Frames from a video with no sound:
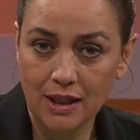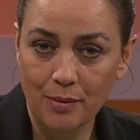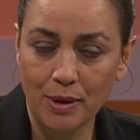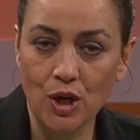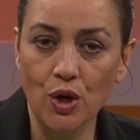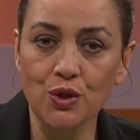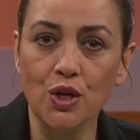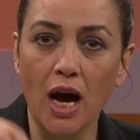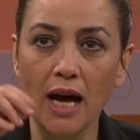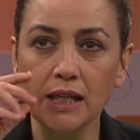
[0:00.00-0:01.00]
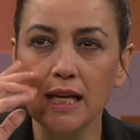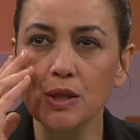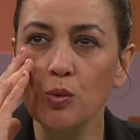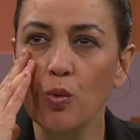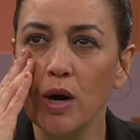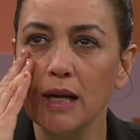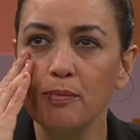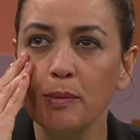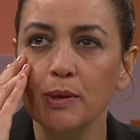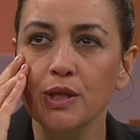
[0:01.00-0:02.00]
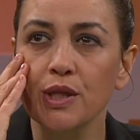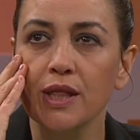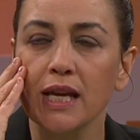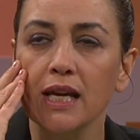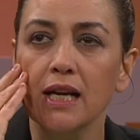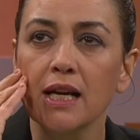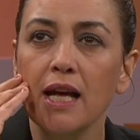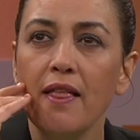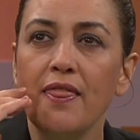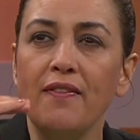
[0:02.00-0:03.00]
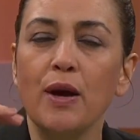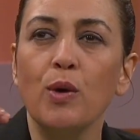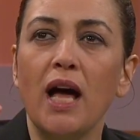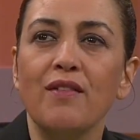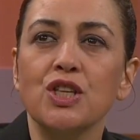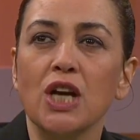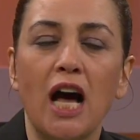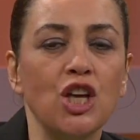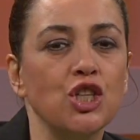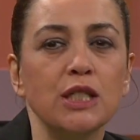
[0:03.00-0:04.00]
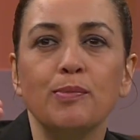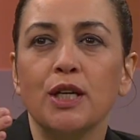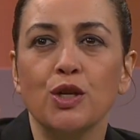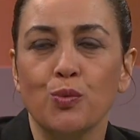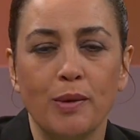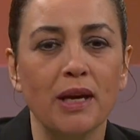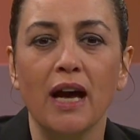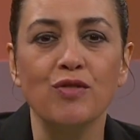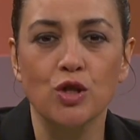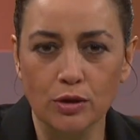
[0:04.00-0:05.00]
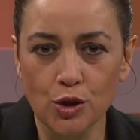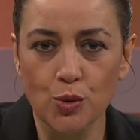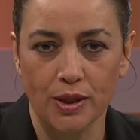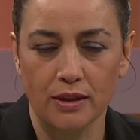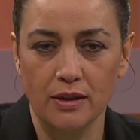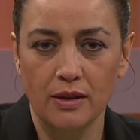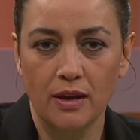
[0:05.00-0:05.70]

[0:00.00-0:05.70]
because God doesn't want people to think that they will have a child just because women have children.